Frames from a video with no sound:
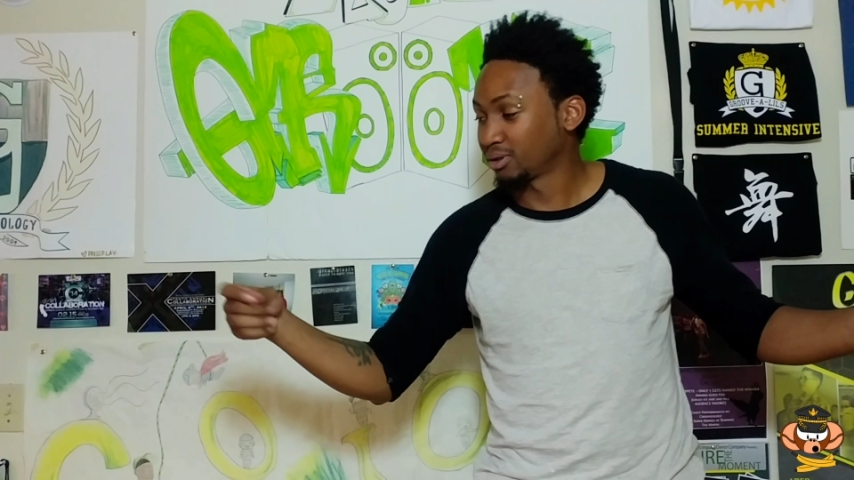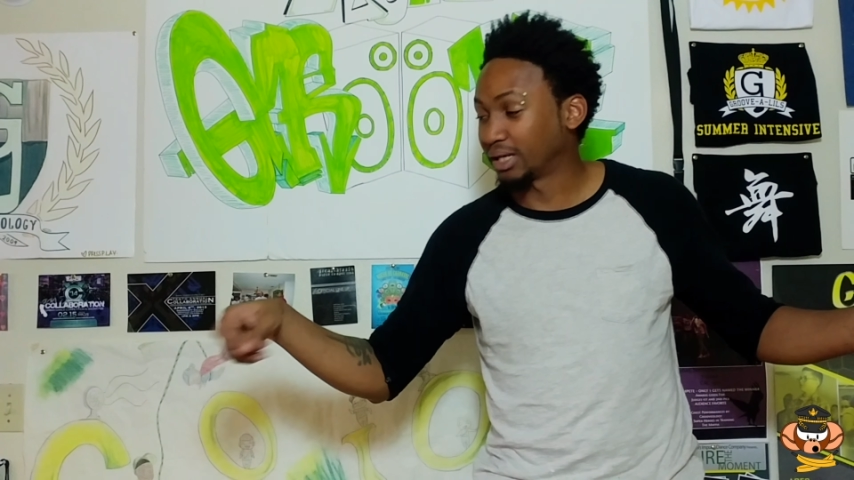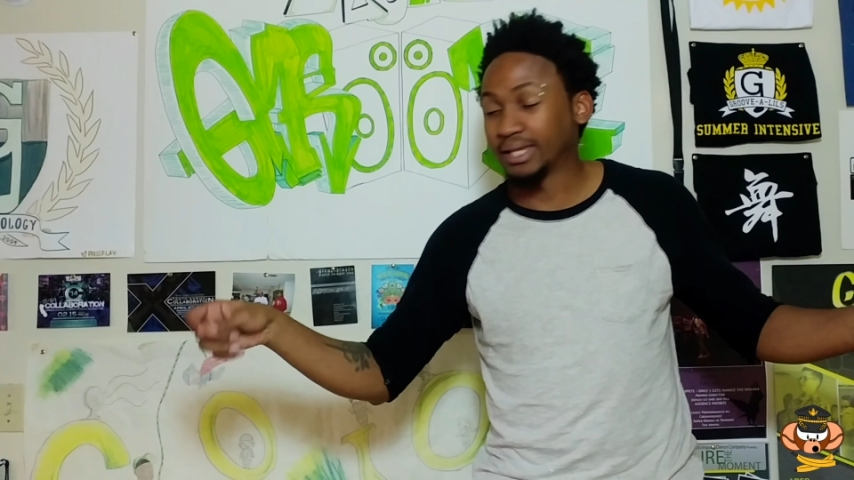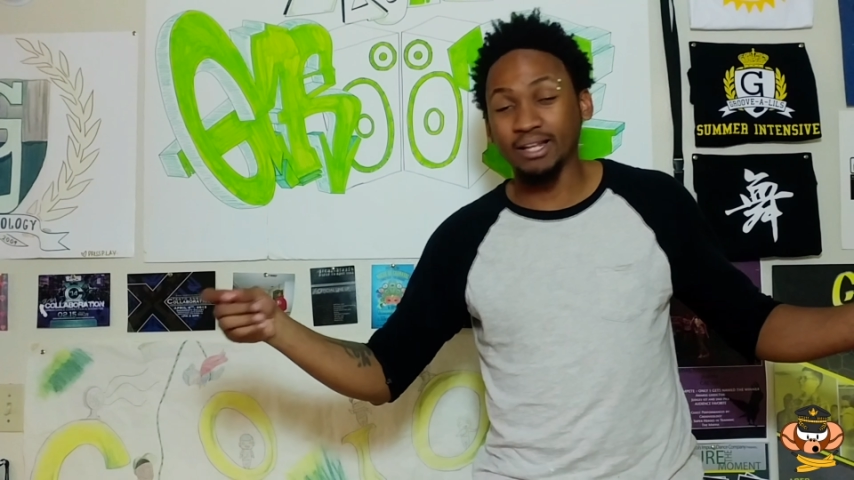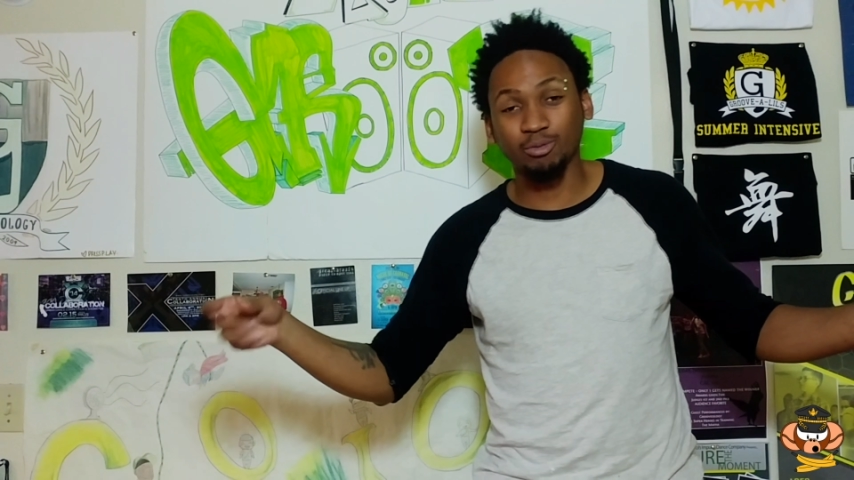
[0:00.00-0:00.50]

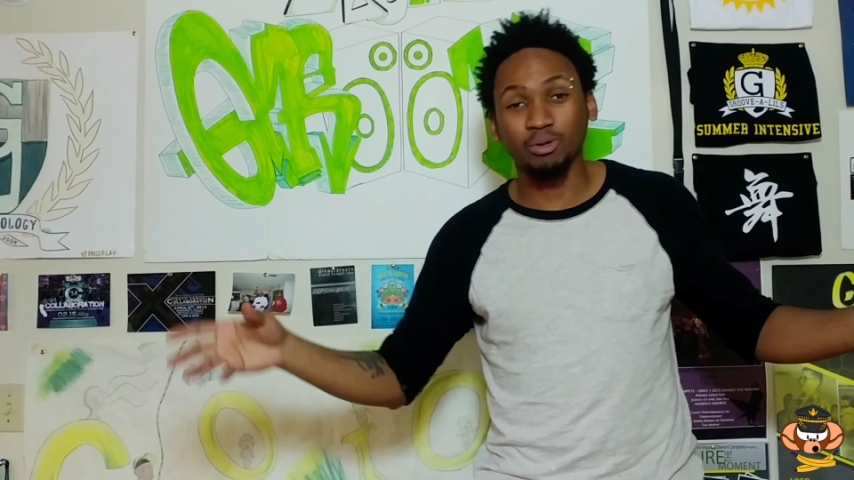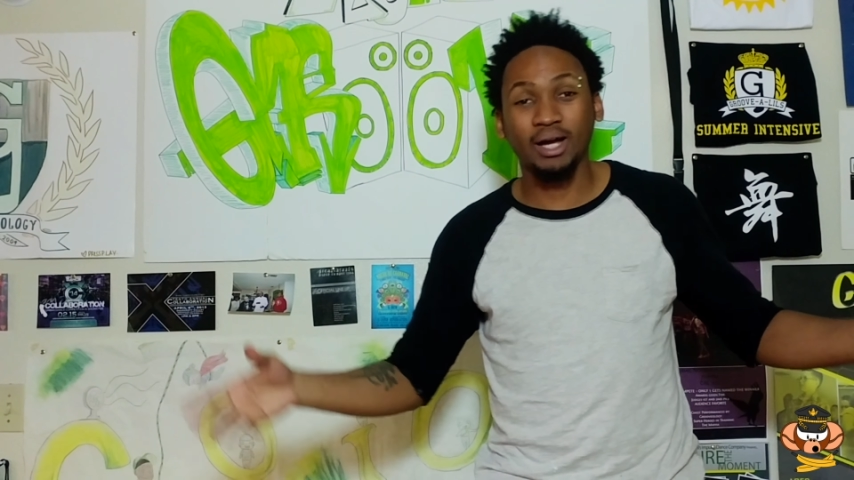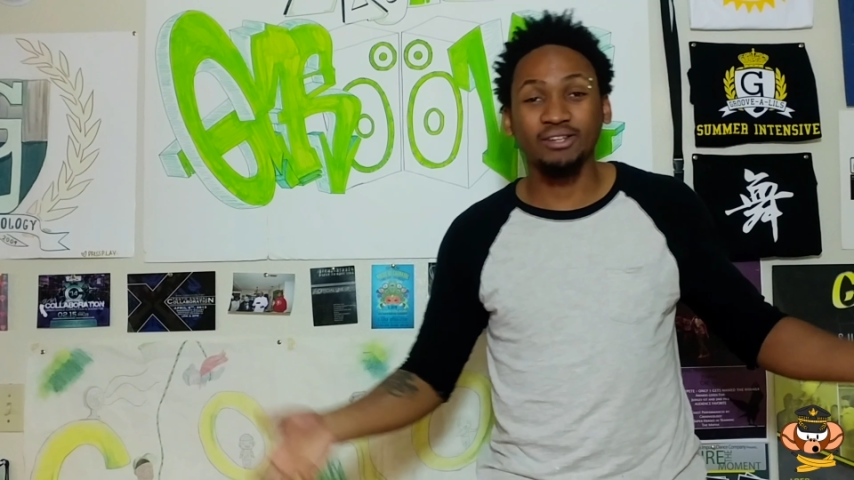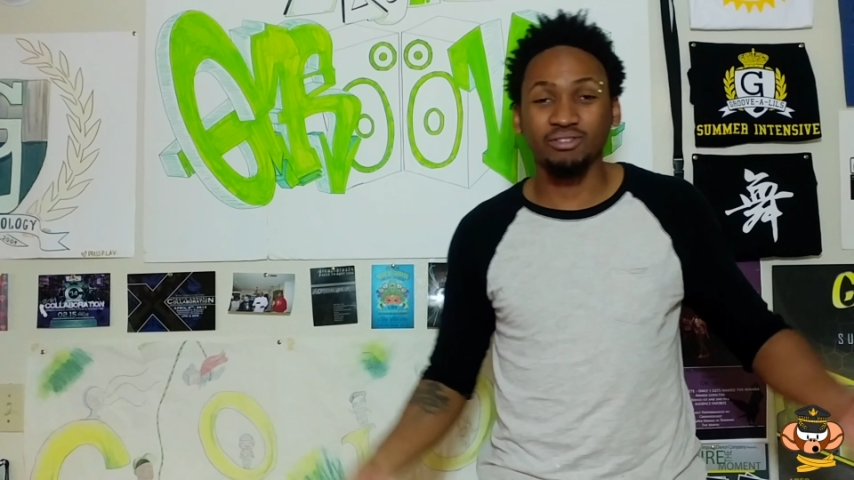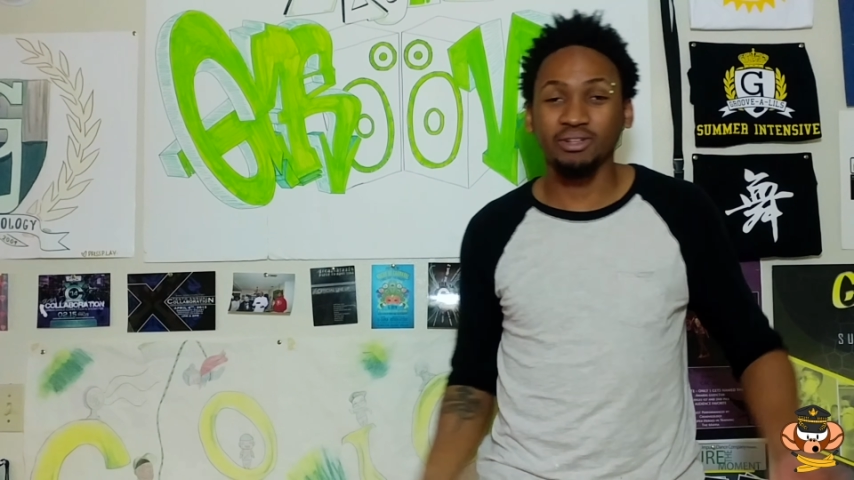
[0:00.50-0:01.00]
Okay, that's what
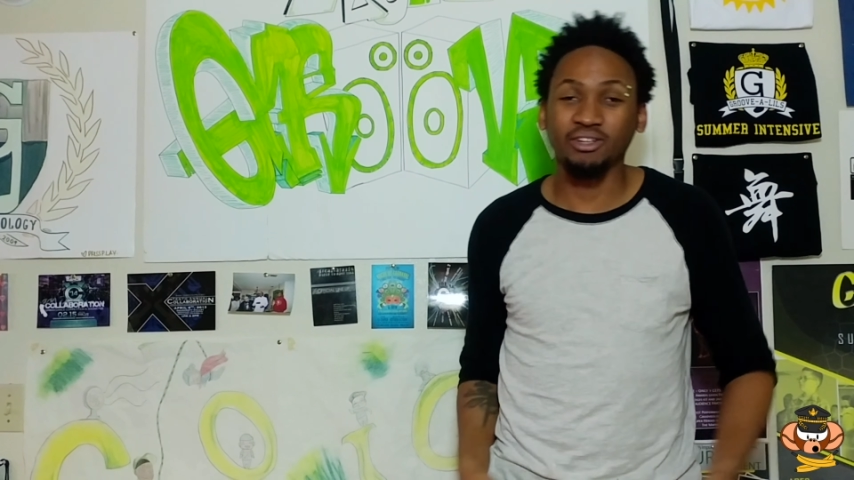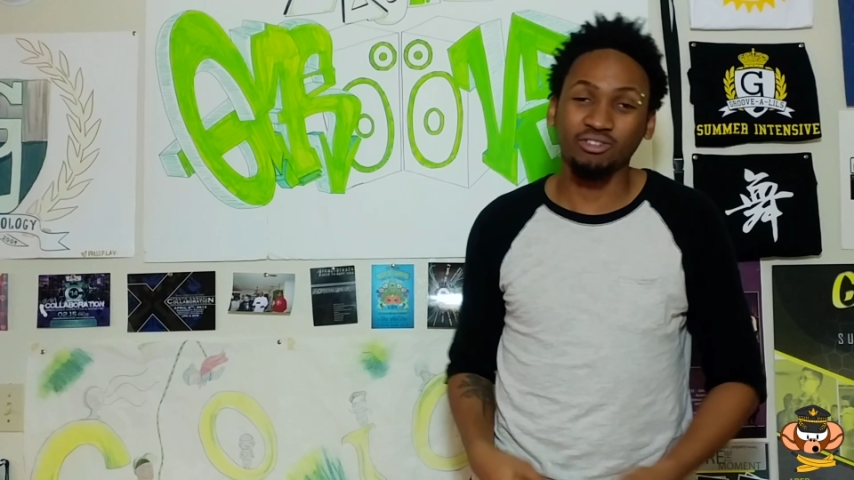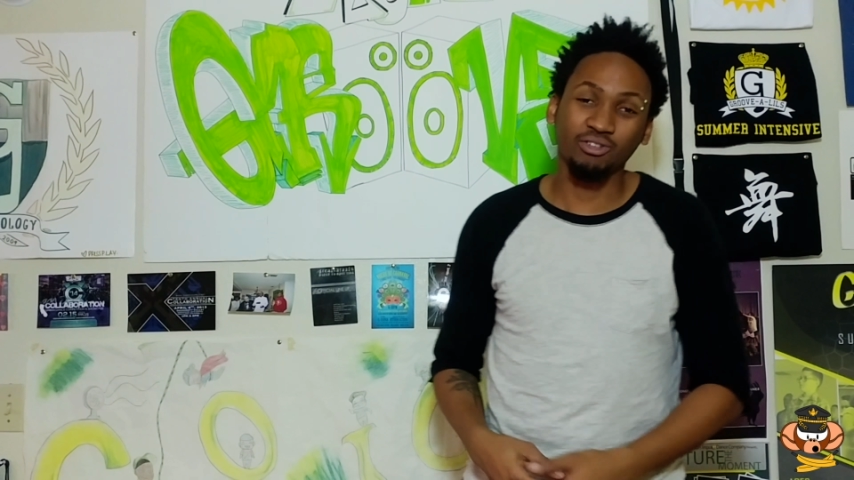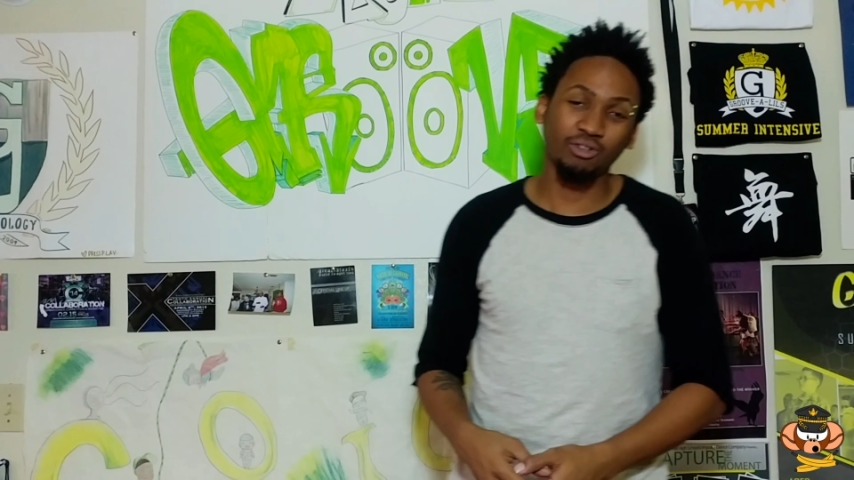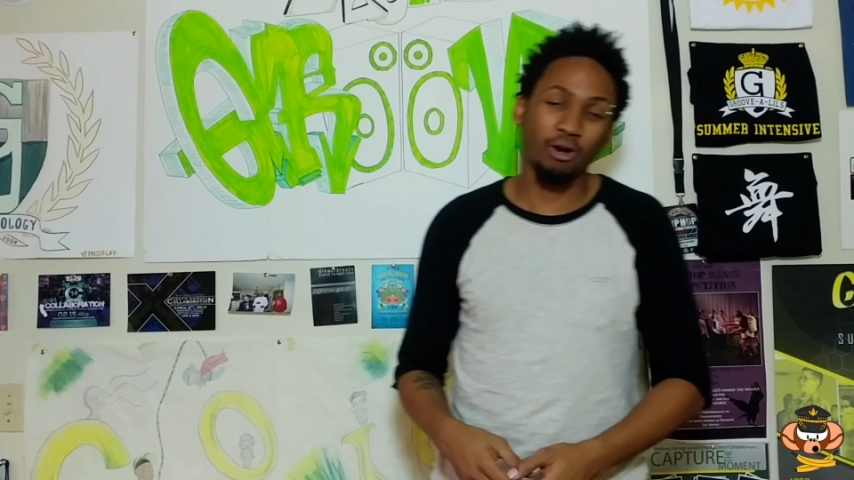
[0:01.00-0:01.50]

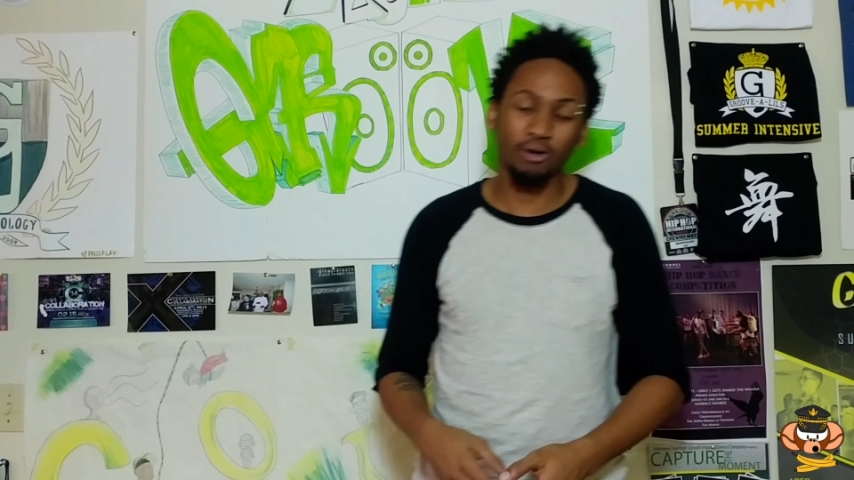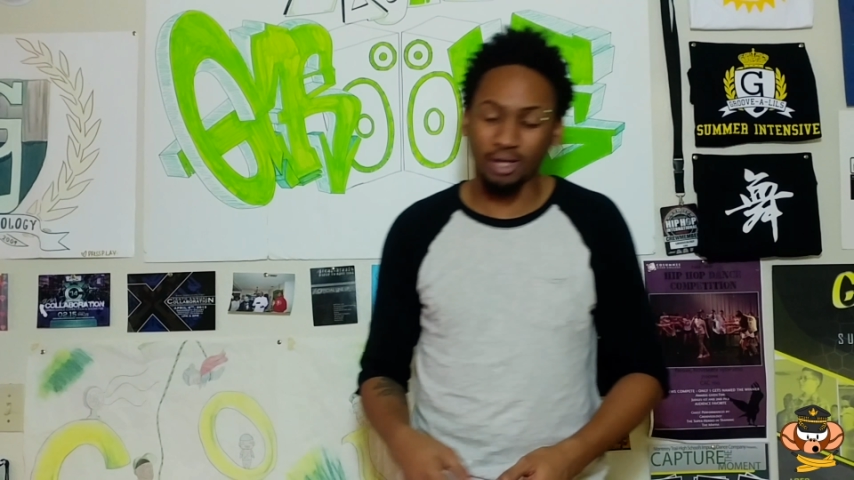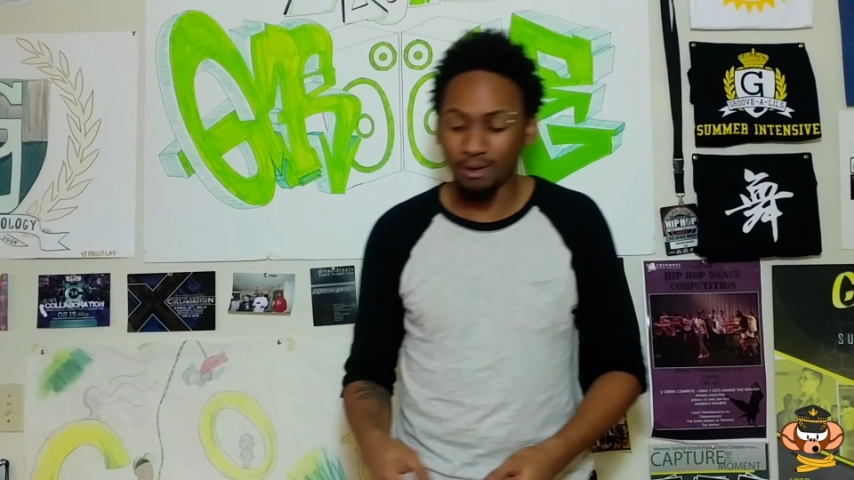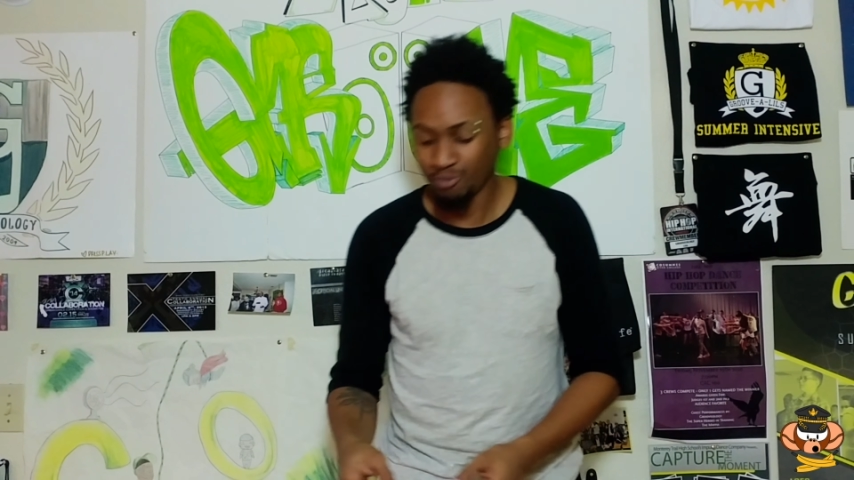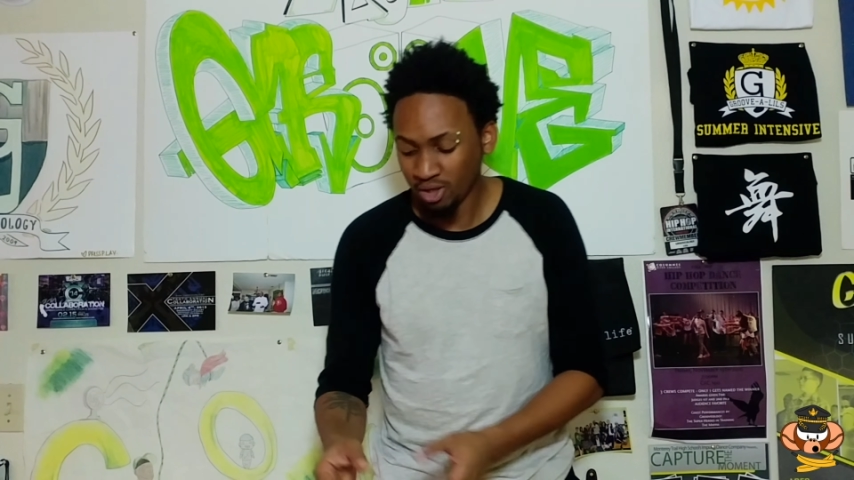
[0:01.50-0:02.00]
isolations are,
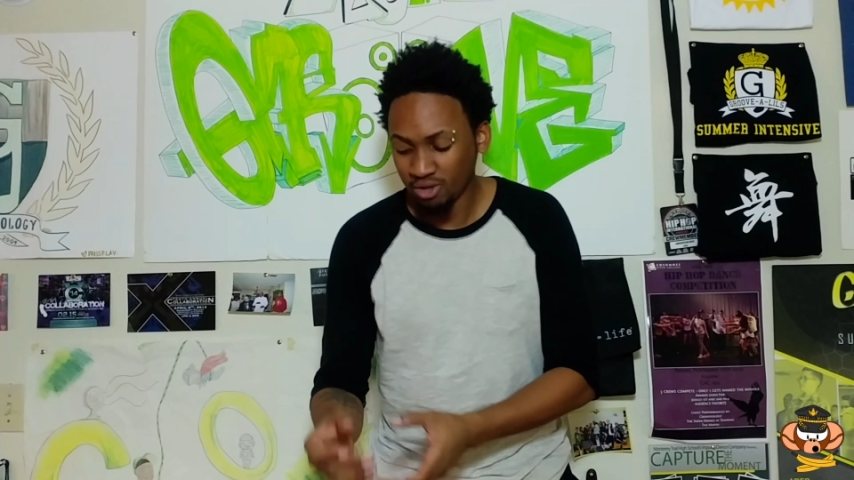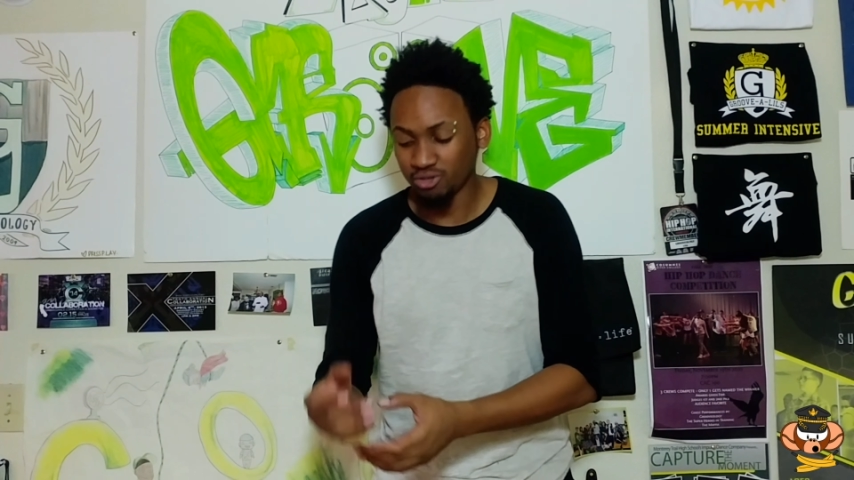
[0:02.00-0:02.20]
okay?